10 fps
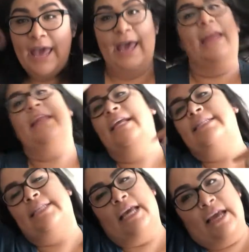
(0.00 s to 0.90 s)
and
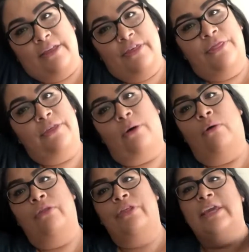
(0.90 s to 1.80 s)
it's the the
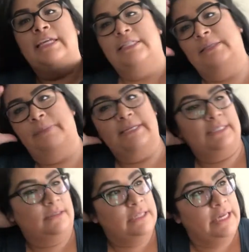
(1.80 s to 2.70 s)
whole thing is to
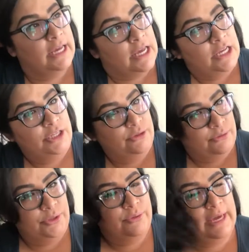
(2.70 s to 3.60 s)
basically
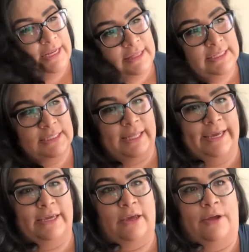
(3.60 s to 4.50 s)
you you get in this
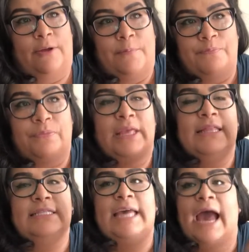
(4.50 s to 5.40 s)
like in
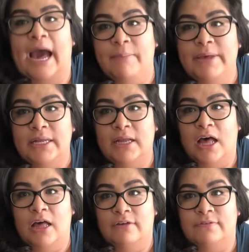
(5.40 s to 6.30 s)
this habit
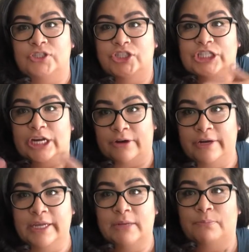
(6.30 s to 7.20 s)
of
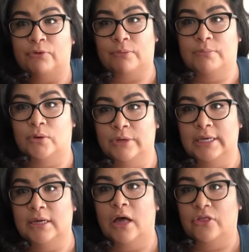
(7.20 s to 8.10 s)
sharing and
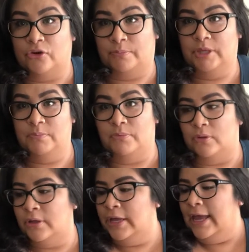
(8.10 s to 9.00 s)
promoting other
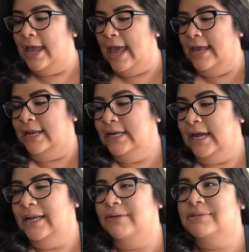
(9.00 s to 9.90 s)
people. And I
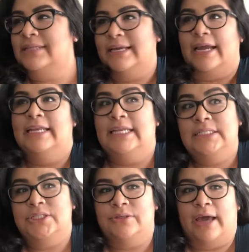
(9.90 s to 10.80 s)
and I was like I need
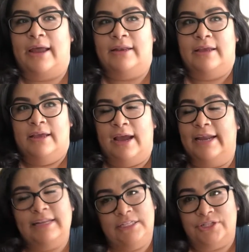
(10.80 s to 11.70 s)
to do that.
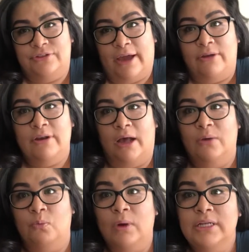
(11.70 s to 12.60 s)
I need to do that.
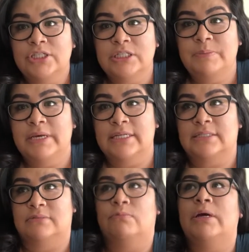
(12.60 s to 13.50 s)
Not one just
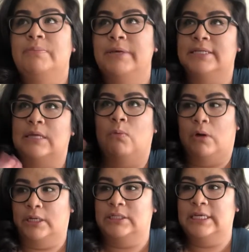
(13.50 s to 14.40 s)
because one because I
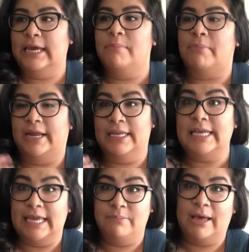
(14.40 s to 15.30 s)
wanted to get my
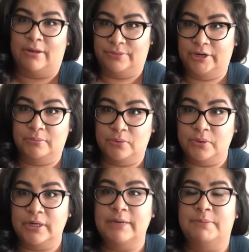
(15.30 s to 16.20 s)
name out there
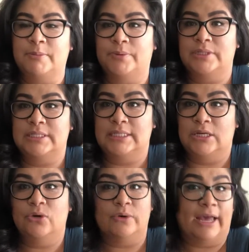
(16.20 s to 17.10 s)
more and people to
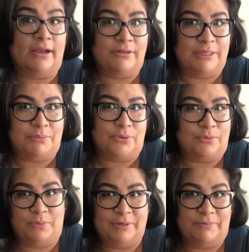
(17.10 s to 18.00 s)
see who Cackling
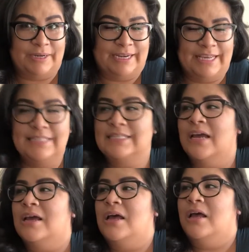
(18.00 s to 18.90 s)
Moon what what it is.
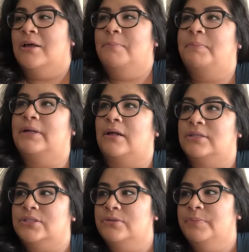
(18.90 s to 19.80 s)
But
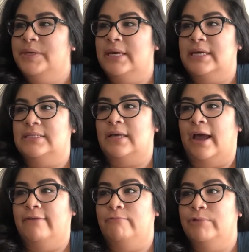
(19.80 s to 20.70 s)
also because
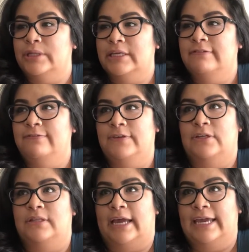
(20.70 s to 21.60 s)
I really
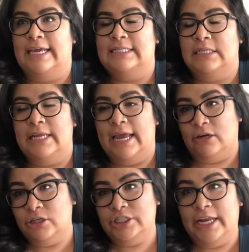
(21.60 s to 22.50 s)
feel like it's an
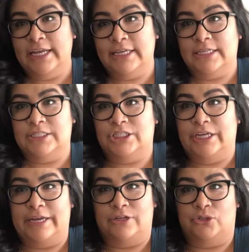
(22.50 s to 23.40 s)
energetic
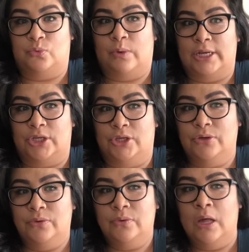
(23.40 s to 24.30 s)
exchange when
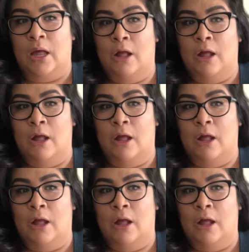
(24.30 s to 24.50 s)
you